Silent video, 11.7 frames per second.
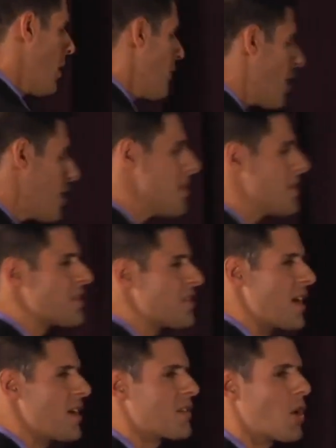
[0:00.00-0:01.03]
The argument that
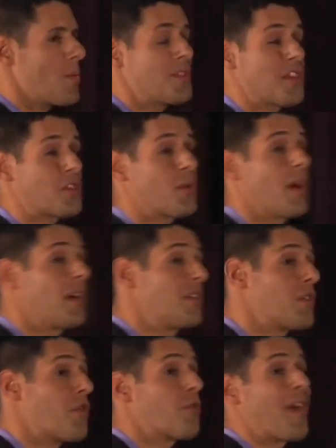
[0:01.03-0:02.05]
says that homosexuality
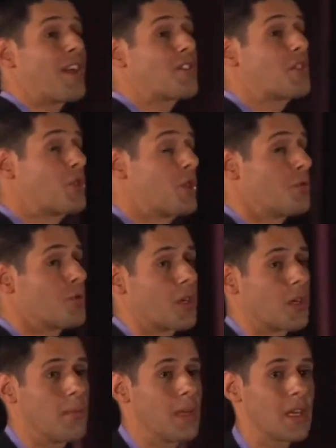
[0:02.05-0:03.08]
is a threat to children
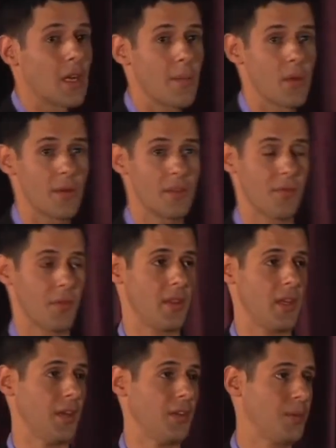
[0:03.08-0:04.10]
could mean a number of different
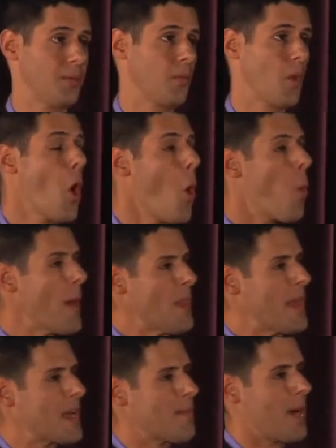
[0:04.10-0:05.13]
things. One
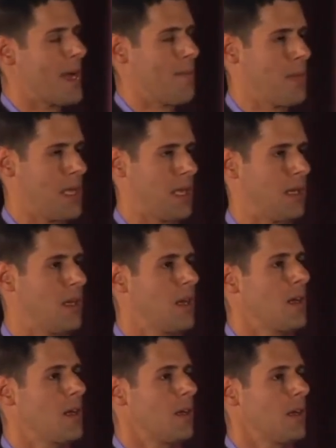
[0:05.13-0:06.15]
thing it might mean
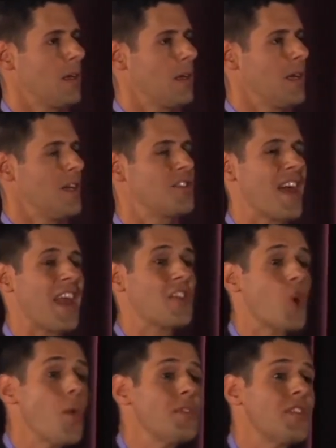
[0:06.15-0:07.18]
is that
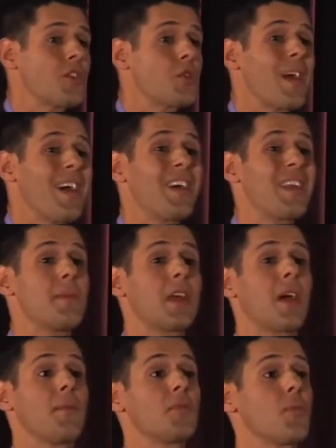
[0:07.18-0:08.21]
as homosexuality
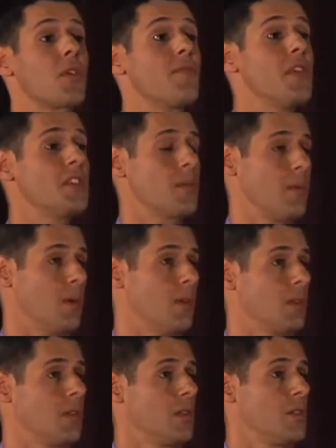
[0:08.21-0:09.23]
becomes more
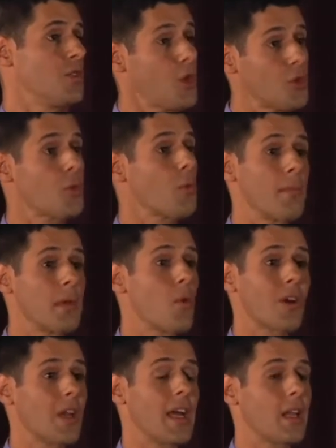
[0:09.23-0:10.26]
visible, children will be
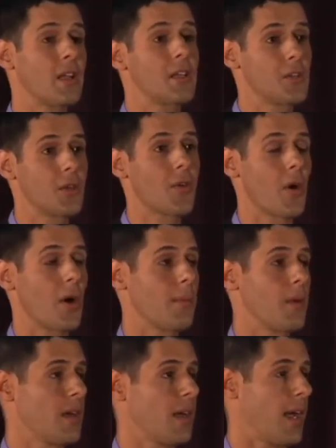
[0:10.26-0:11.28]
more likely to grow
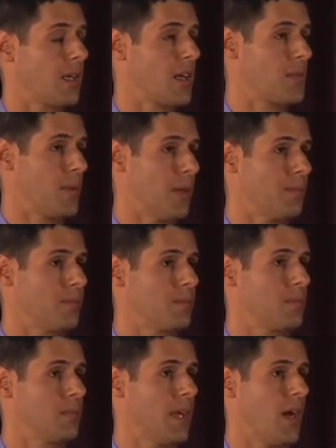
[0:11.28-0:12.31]
up gay and lesbian.
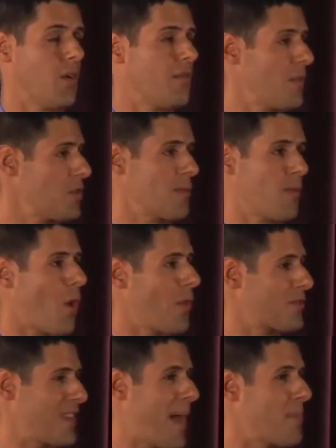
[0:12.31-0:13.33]
Now, first of all,
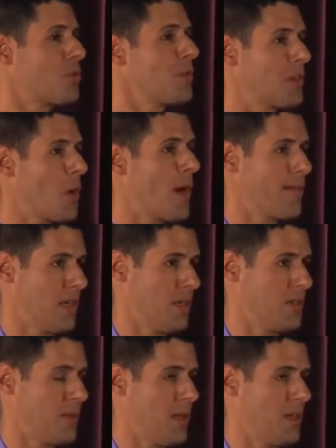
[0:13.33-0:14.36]
there's absolutely no
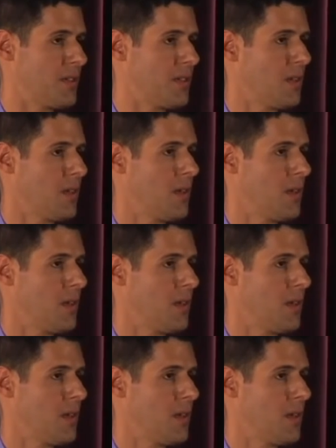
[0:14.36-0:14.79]
evidence for this.